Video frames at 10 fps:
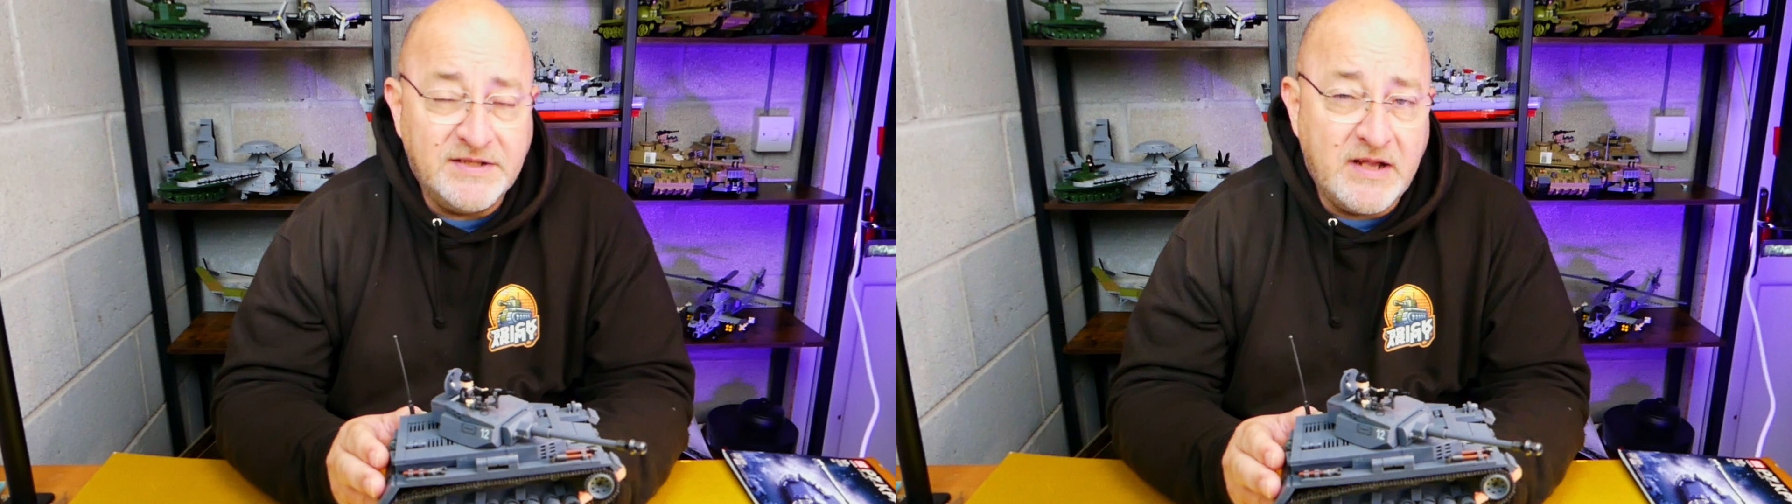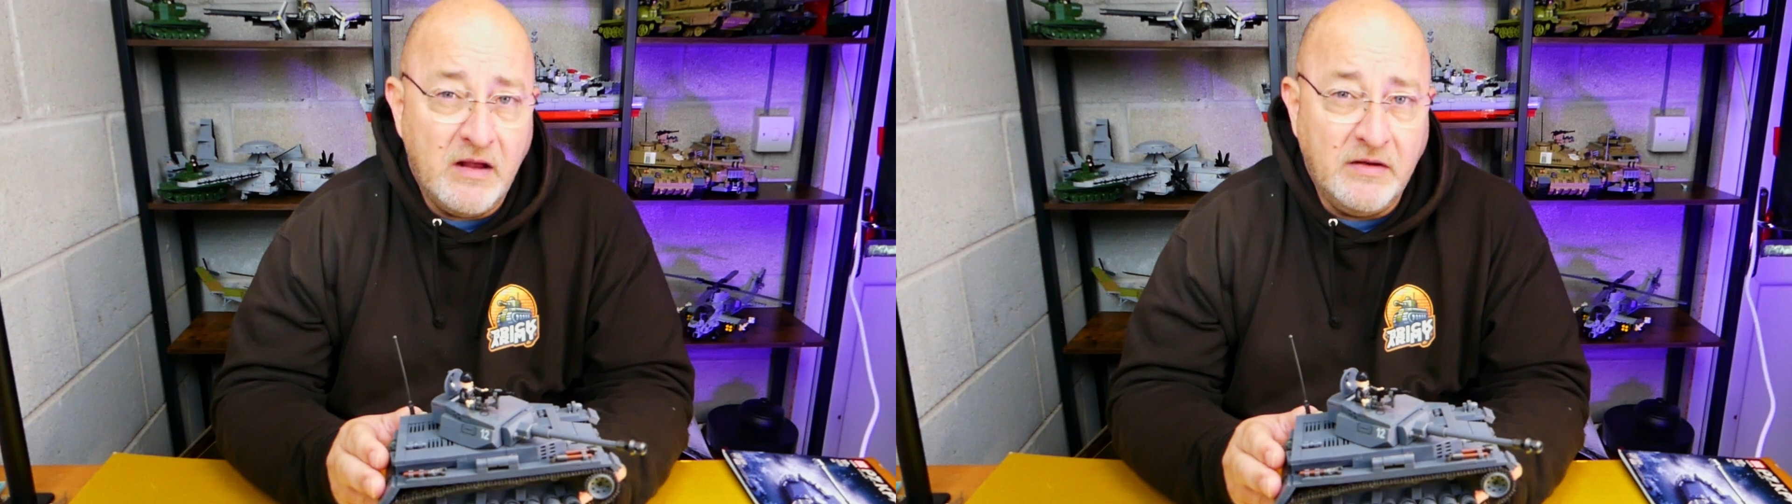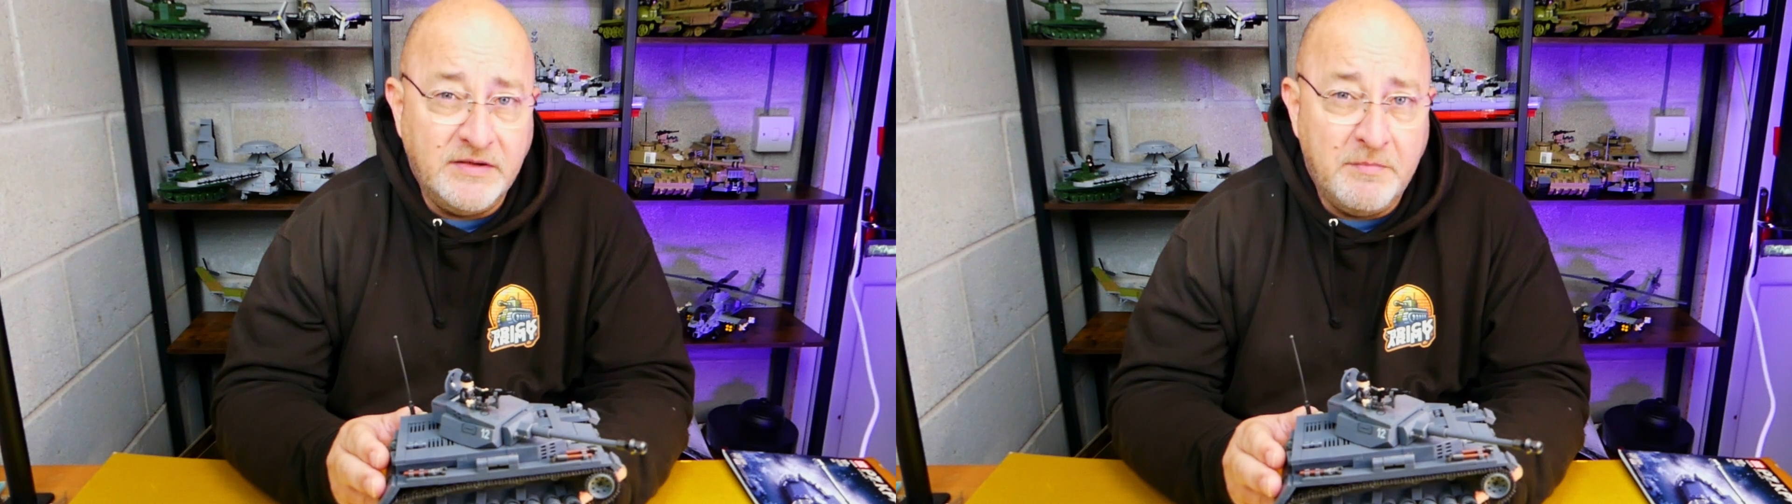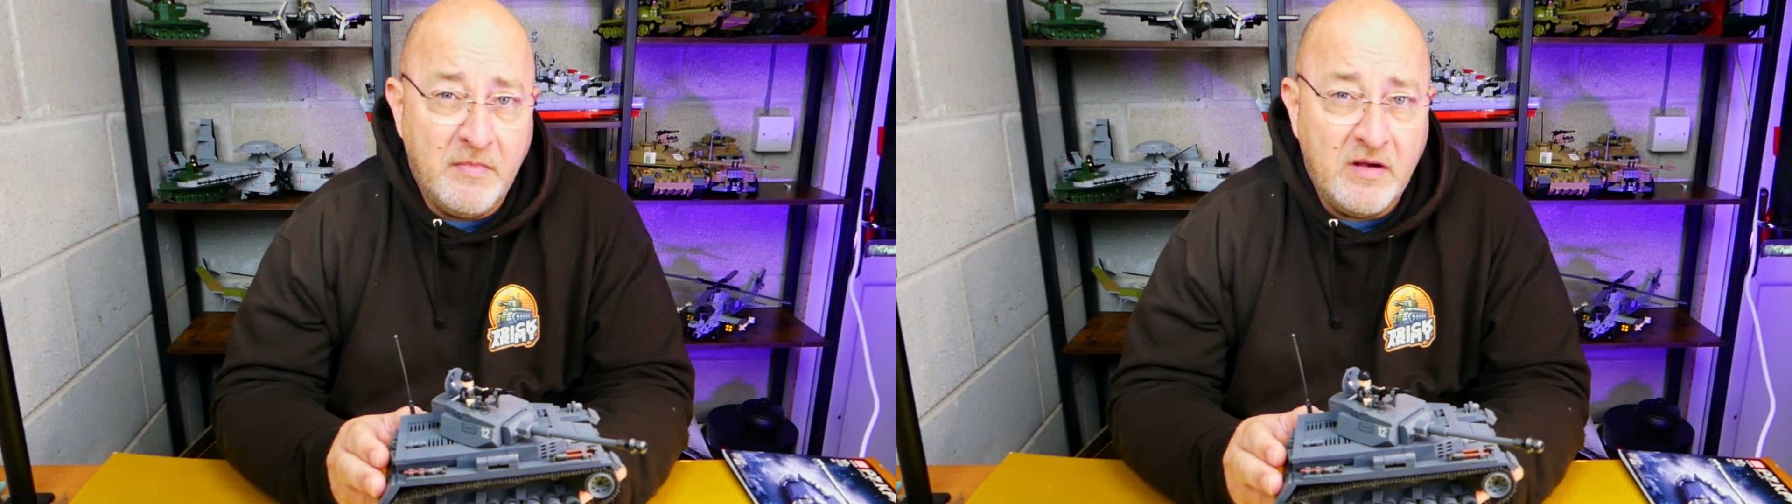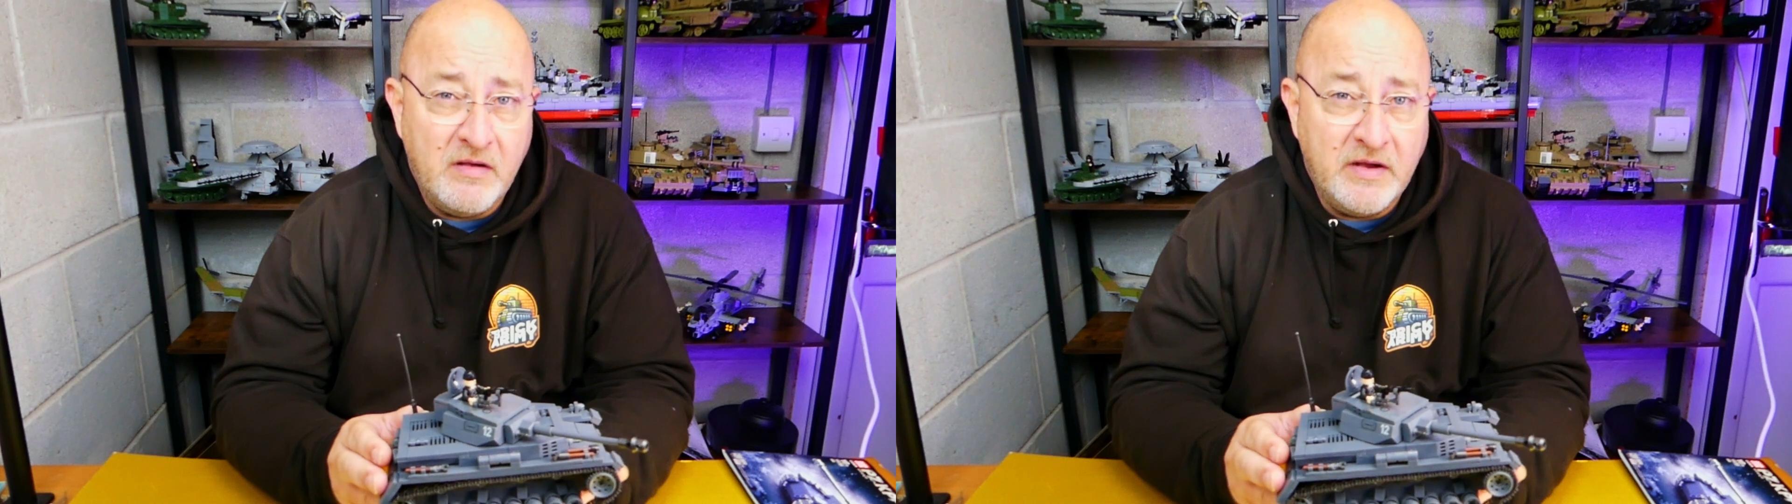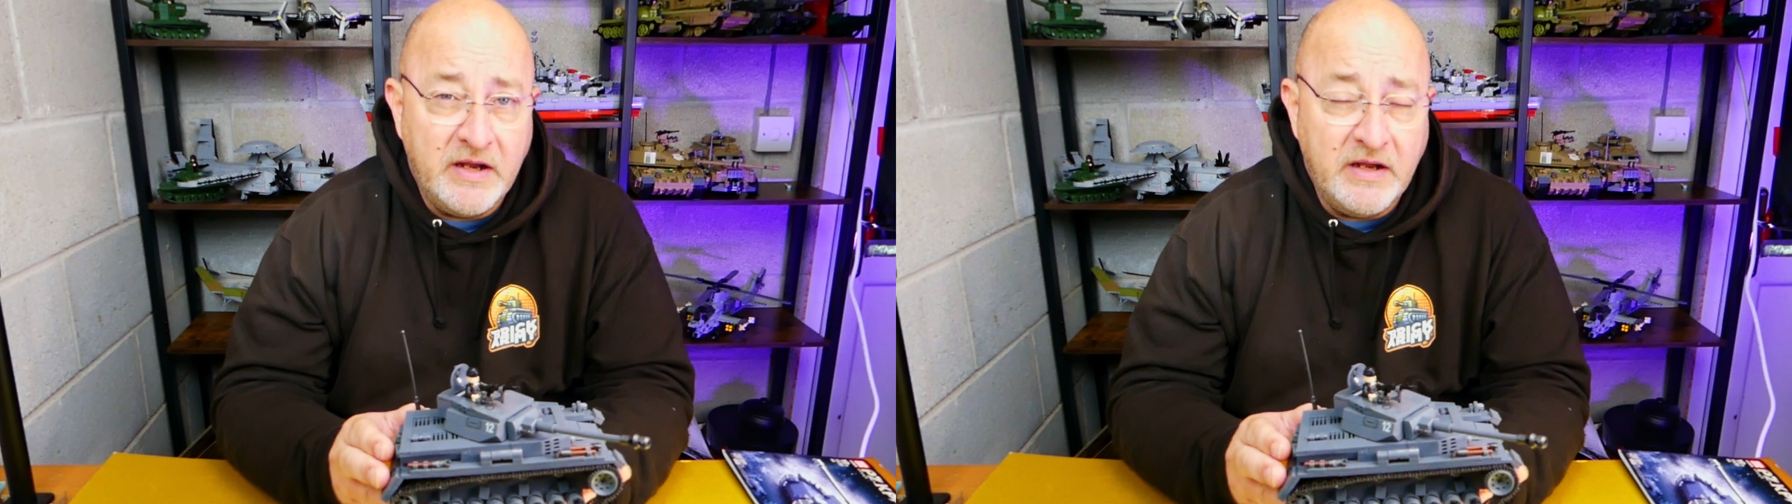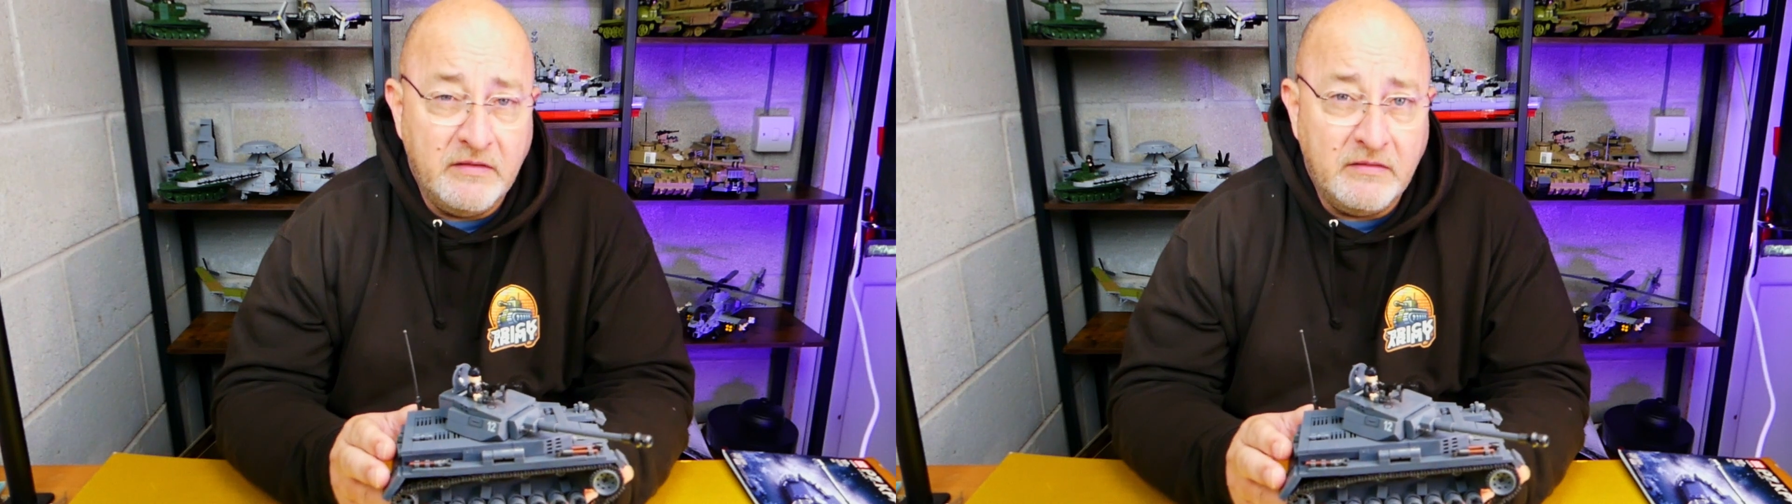coloured my